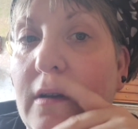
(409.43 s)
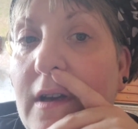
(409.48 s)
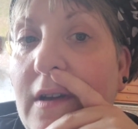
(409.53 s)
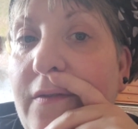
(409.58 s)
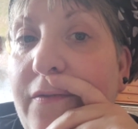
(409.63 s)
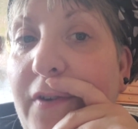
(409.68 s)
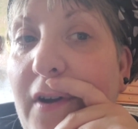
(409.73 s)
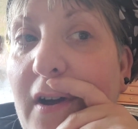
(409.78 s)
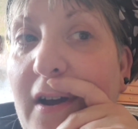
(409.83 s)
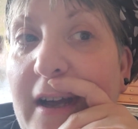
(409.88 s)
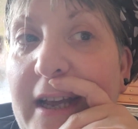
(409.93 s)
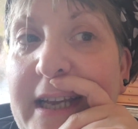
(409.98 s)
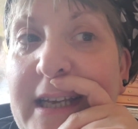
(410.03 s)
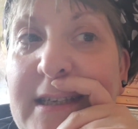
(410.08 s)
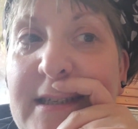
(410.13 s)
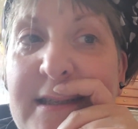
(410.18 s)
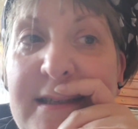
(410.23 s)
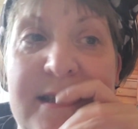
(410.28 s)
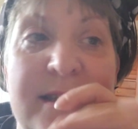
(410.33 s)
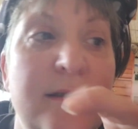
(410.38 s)

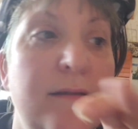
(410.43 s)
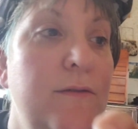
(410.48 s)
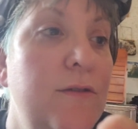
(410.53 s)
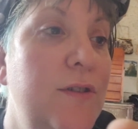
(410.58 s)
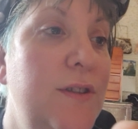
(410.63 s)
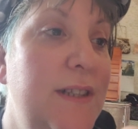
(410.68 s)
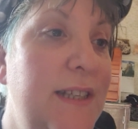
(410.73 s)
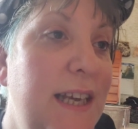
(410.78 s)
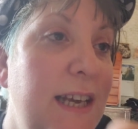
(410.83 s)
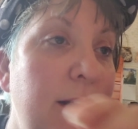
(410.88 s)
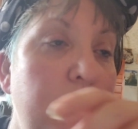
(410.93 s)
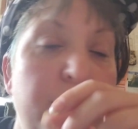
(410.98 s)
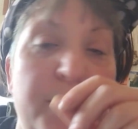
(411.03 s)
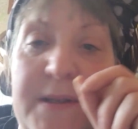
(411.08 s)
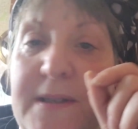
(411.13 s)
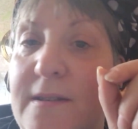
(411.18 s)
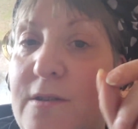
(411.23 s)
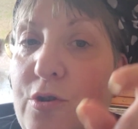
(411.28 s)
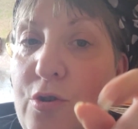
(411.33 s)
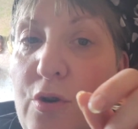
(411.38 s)
advice,
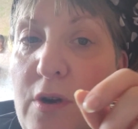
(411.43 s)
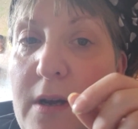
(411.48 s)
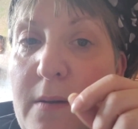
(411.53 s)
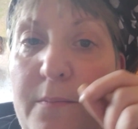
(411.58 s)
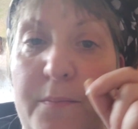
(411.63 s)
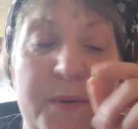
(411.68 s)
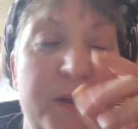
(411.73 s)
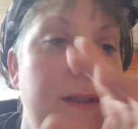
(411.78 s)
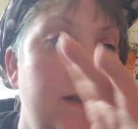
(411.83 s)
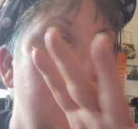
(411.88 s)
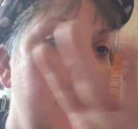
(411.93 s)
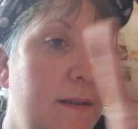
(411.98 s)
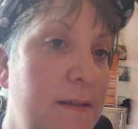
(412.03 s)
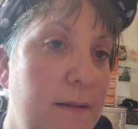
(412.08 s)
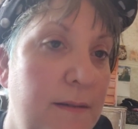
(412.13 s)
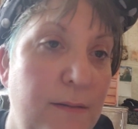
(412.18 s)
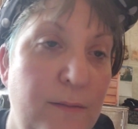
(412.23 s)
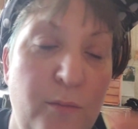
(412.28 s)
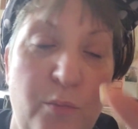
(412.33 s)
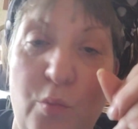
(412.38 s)
tips, trips,
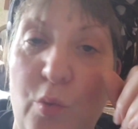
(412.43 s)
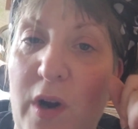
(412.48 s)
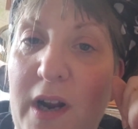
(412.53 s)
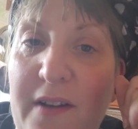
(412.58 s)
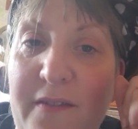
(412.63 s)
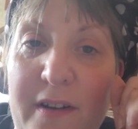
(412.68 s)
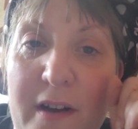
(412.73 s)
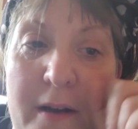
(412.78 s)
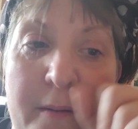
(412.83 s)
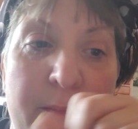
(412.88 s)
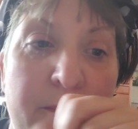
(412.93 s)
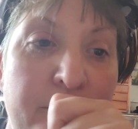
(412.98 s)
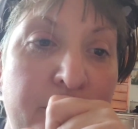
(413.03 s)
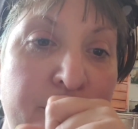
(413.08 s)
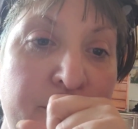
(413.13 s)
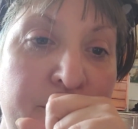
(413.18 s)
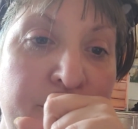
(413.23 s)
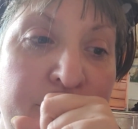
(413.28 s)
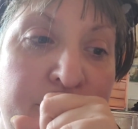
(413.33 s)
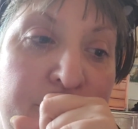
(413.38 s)
whatever.
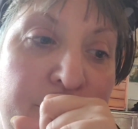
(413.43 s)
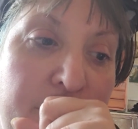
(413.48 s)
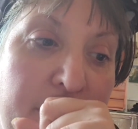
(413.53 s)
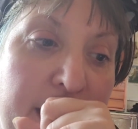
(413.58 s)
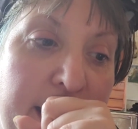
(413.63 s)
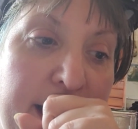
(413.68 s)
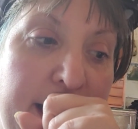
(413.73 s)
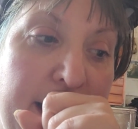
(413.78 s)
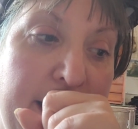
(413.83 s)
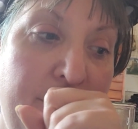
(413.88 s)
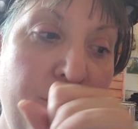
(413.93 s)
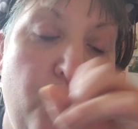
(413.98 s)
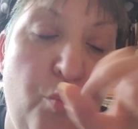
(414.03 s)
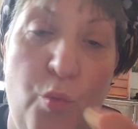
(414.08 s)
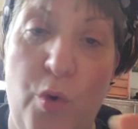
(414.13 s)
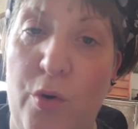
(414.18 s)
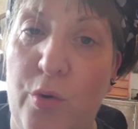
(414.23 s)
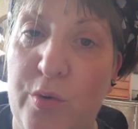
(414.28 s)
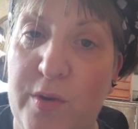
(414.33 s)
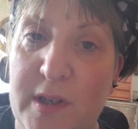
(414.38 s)

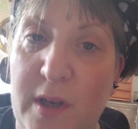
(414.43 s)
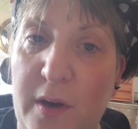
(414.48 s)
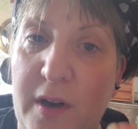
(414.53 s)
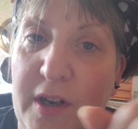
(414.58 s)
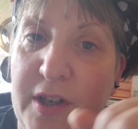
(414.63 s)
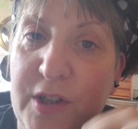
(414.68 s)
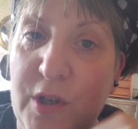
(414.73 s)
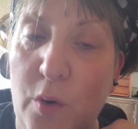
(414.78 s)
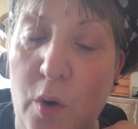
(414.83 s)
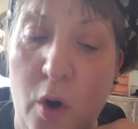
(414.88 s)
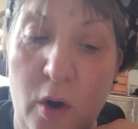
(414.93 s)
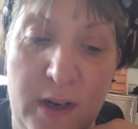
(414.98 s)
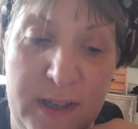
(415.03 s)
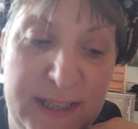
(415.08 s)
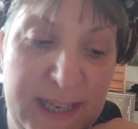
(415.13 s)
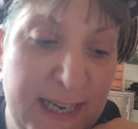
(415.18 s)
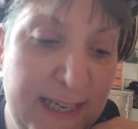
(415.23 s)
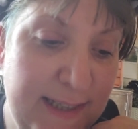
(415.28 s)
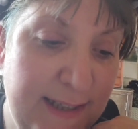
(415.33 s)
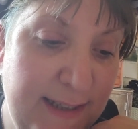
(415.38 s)
We're also going to do
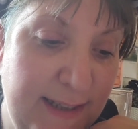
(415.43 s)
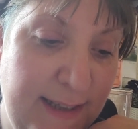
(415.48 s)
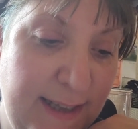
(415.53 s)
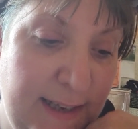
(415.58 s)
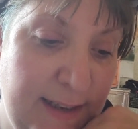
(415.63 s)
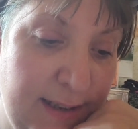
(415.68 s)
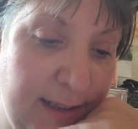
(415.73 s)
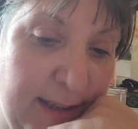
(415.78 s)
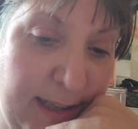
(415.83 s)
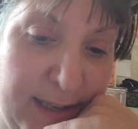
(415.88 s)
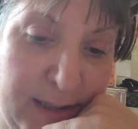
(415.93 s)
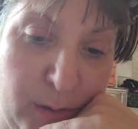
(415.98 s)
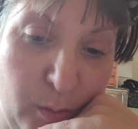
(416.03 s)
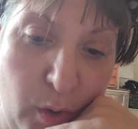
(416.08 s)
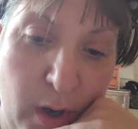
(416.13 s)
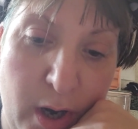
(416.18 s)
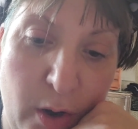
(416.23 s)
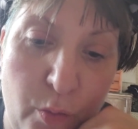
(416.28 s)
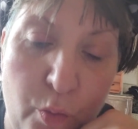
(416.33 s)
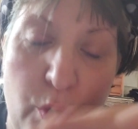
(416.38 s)
holidays and things like that as
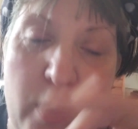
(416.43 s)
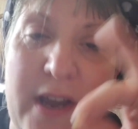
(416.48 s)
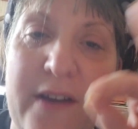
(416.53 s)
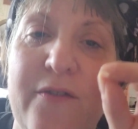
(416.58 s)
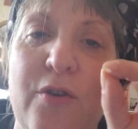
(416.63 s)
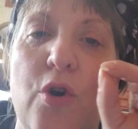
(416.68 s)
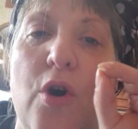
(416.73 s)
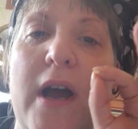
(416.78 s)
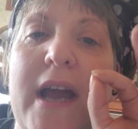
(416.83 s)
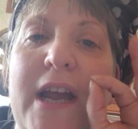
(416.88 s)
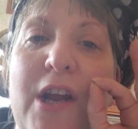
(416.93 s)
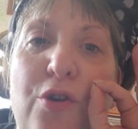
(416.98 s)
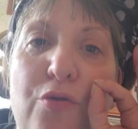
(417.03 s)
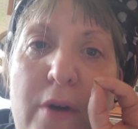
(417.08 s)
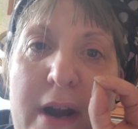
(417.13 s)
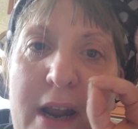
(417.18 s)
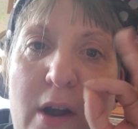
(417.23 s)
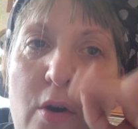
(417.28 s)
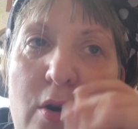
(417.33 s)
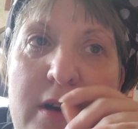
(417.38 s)
well. We have got a
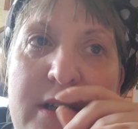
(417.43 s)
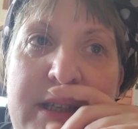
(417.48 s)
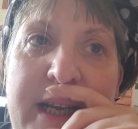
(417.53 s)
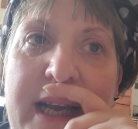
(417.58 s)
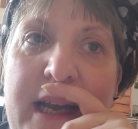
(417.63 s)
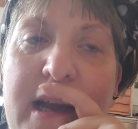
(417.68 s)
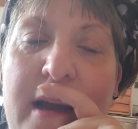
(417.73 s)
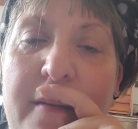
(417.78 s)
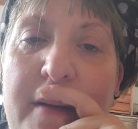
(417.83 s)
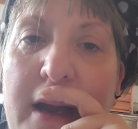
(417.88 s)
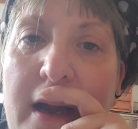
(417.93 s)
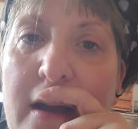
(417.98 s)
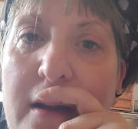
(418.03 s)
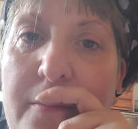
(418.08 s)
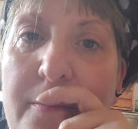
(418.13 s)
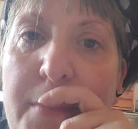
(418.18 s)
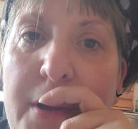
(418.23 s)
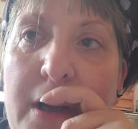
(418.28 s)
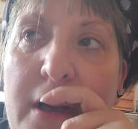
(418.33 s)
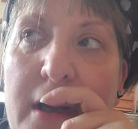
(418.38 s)
great holiday coming
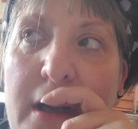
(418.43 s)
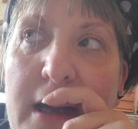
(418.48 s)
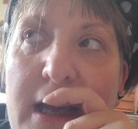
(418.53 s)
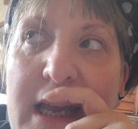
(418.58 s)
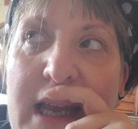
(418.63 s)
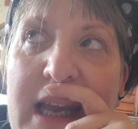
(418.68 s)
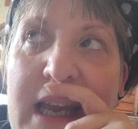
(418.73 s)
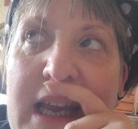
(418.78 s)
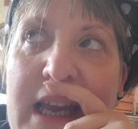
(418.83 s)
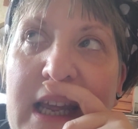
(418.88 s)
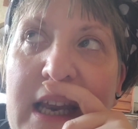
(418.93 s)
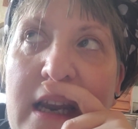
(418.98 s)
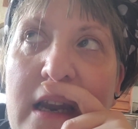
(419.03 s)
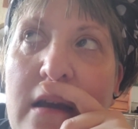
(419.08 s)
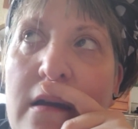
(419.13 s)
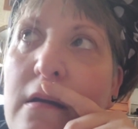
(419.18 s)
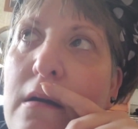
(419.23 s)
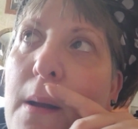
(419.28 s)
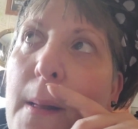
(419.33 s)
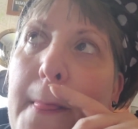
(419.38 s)
up
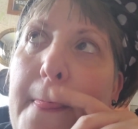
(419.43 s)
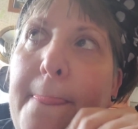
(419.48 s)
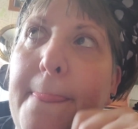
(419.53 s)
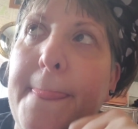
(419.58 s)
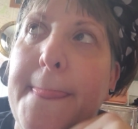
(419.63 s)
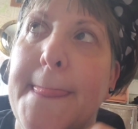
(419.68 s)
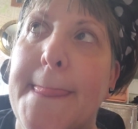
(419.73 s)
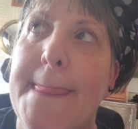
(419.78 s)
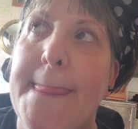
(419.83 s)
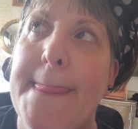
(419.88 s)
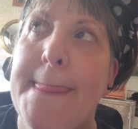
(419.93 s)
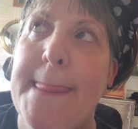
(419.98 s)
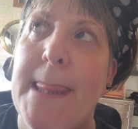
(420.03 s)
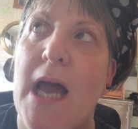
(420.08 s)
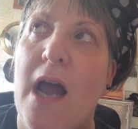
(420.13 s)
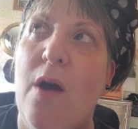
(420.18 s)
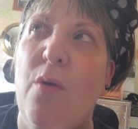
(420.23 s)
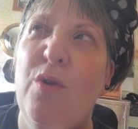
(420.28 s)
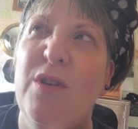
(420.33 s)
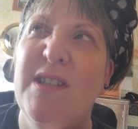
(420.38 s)
in,
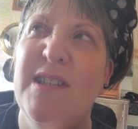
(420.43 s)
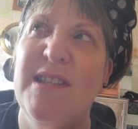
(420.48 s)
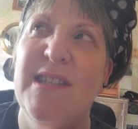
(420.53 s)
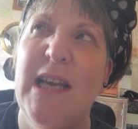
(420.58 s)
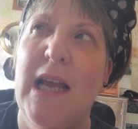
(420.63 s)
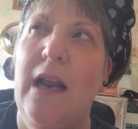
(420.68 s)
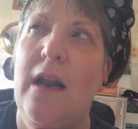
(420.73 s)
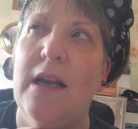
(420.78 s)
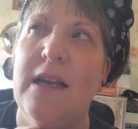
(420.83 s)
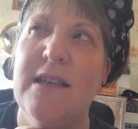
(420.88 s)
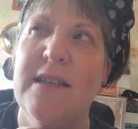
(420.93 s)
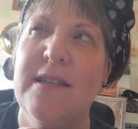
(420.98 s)
I want to say like